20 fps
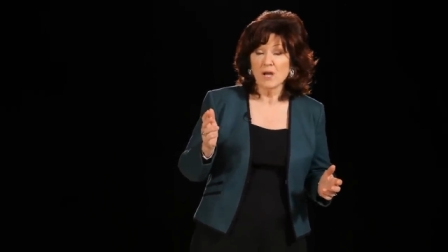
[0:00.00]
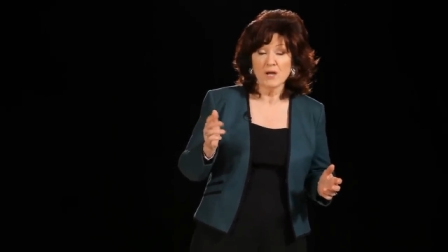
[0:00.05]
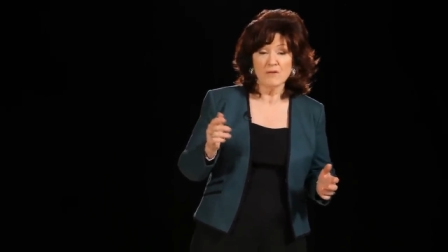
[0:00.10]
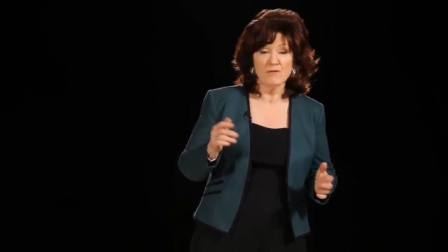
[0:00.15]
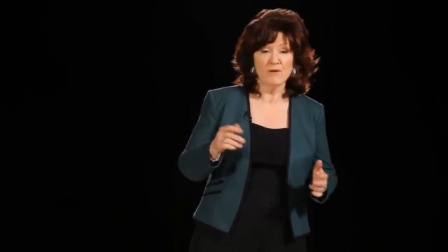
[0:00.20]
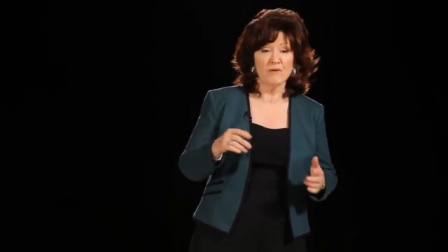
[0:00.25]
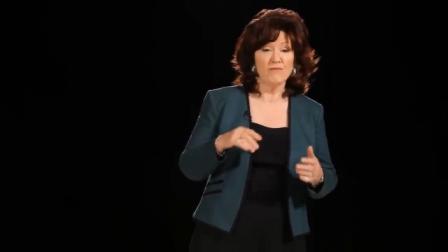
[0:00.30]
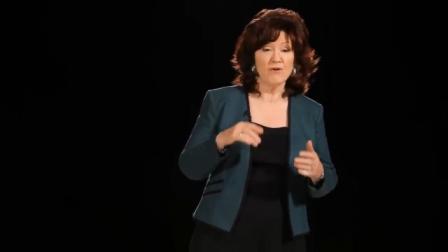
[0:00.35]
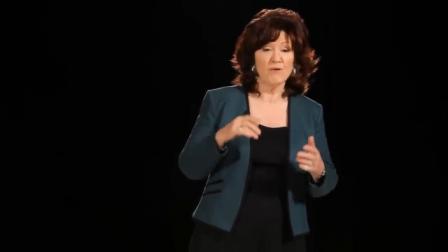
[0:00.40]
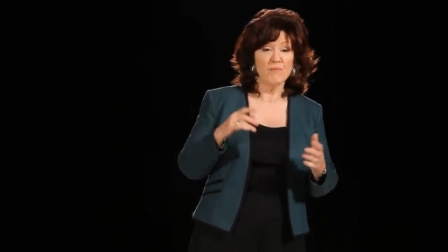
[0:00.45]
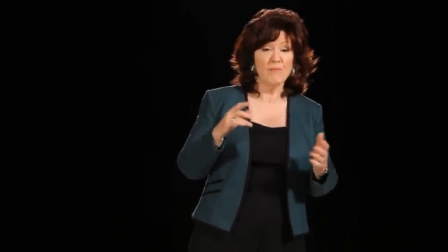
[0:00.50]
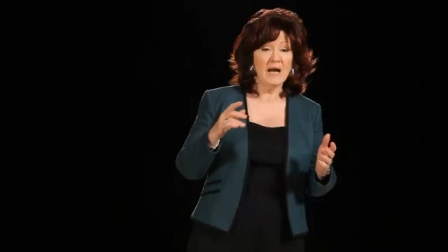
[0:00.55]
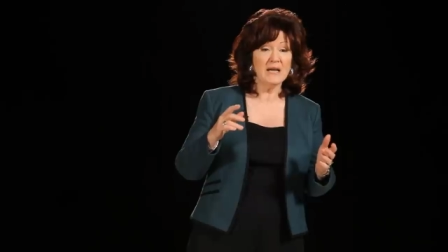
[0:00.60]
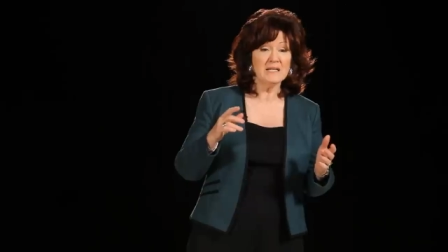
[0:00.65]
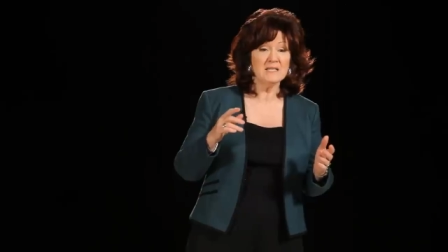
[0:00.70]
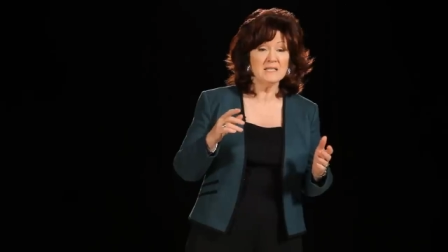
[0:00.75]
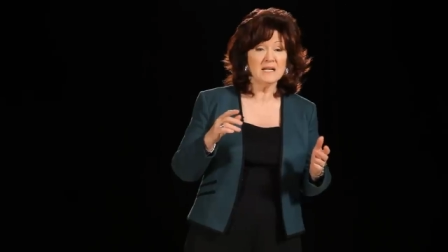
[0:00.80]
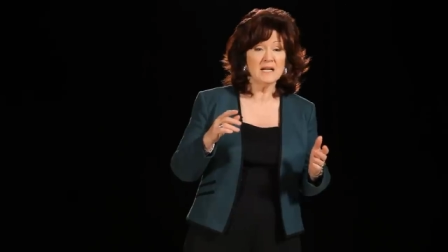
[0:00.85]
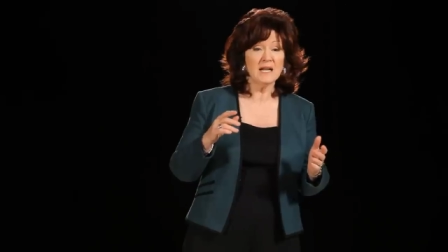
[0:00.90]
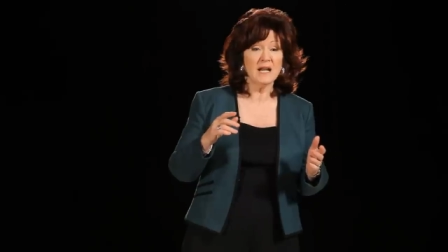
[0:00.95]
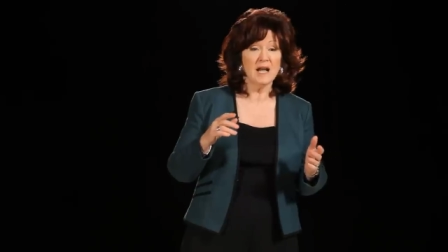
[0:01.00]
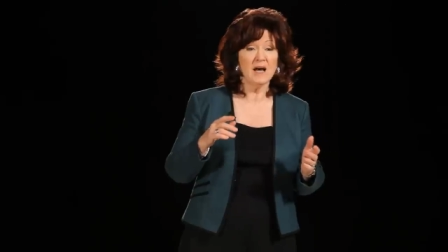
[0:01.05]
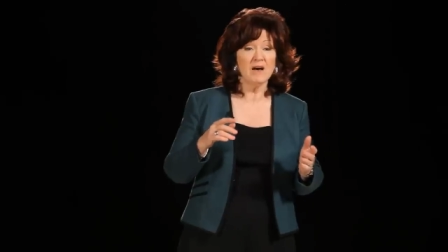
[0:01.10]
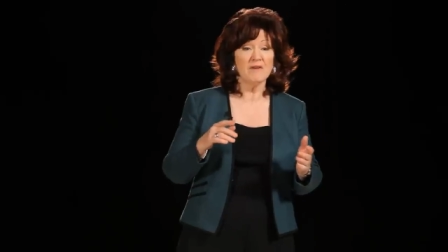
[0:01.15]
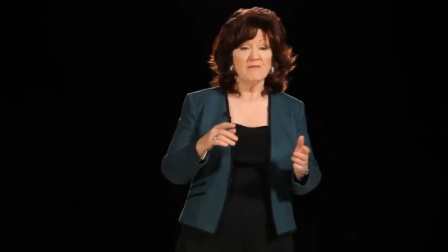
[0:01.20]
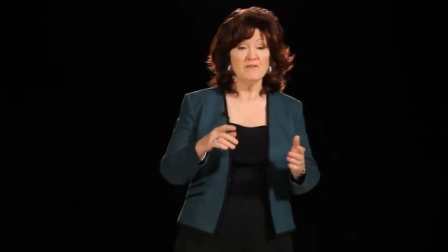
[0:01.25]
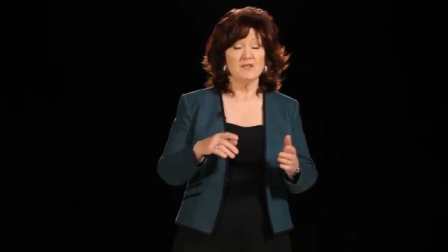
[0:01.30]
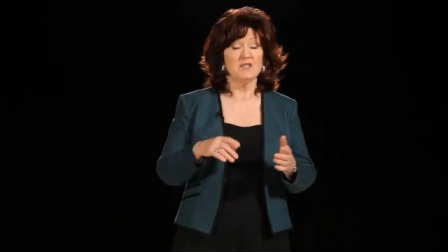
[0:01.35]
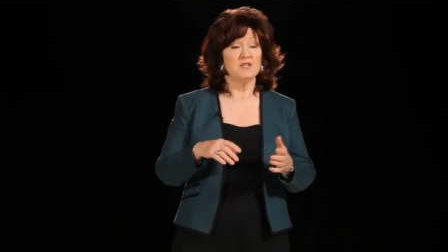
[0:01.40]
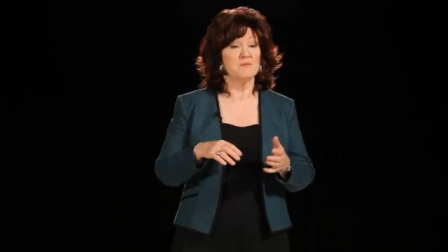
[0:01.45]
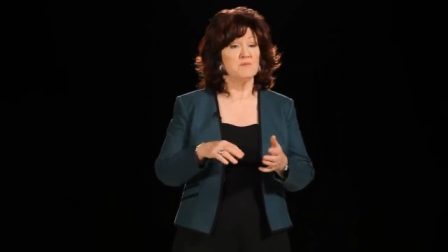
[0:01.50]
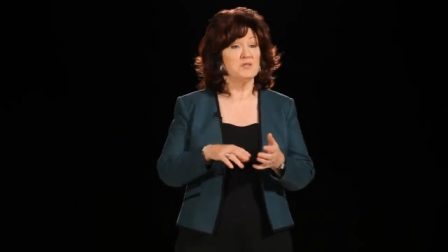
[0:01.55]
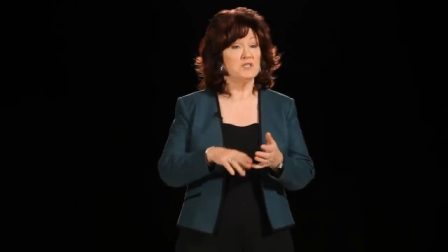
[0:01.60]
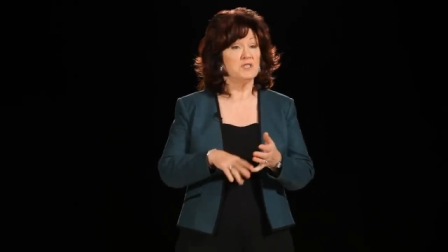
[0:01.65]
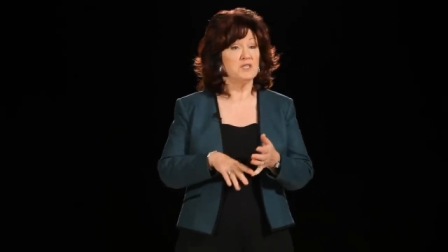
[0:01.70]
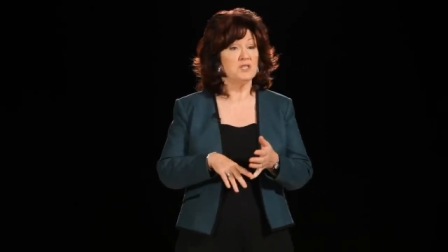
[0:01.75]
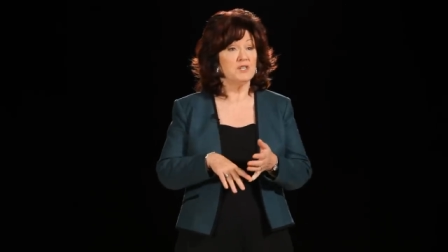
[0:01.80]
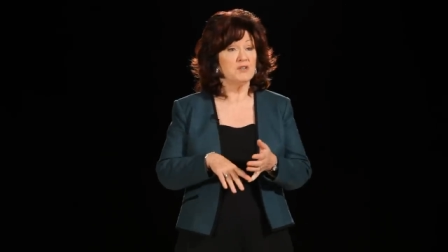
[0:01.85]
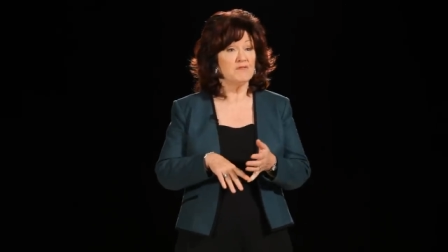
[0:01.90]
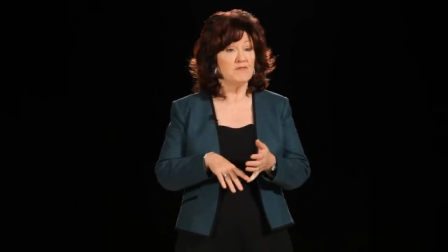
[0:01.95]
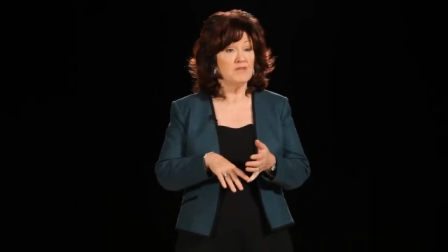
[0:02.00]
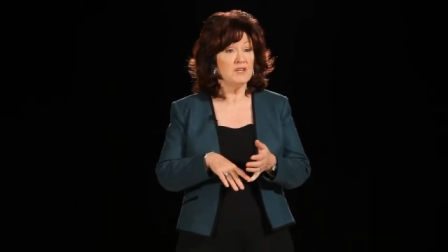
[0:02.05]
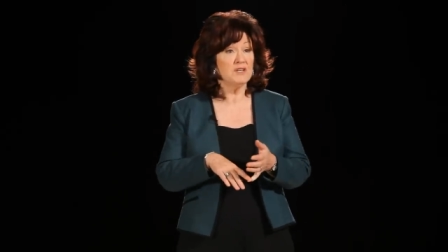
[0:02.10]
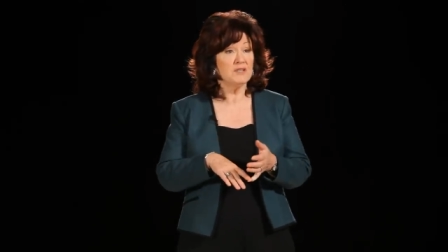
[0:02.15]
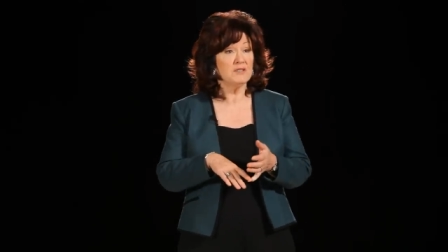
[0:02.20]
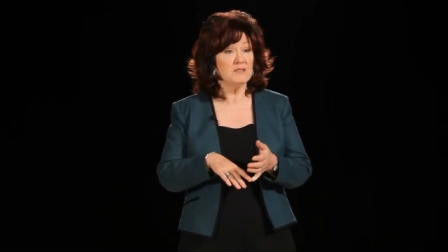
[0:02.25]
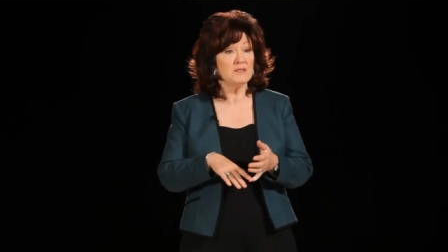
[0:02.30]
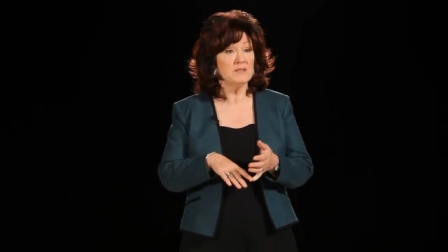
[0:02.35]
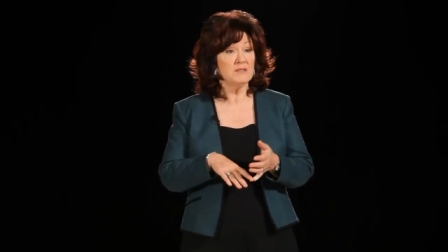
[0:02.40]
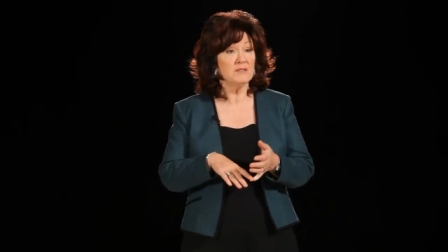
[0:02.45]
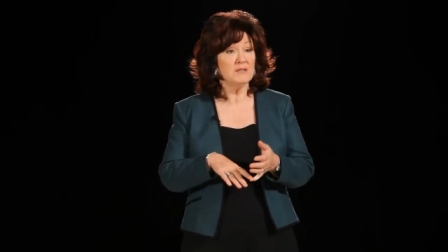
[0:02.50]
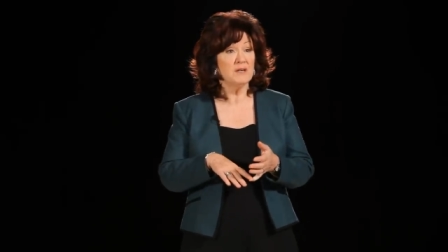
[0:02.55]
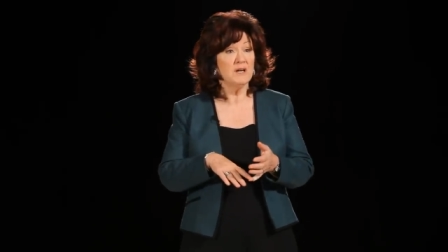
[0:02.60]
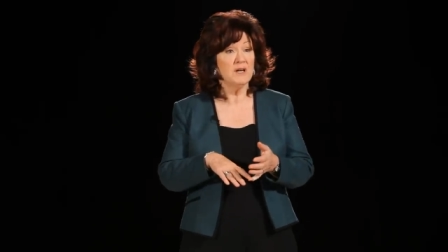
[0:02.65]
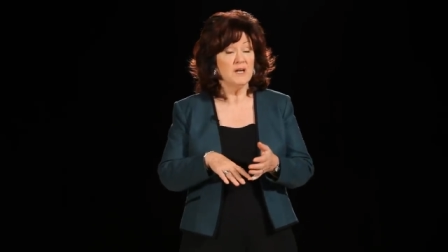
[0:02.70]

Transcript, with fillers: that romantic love is mysterious,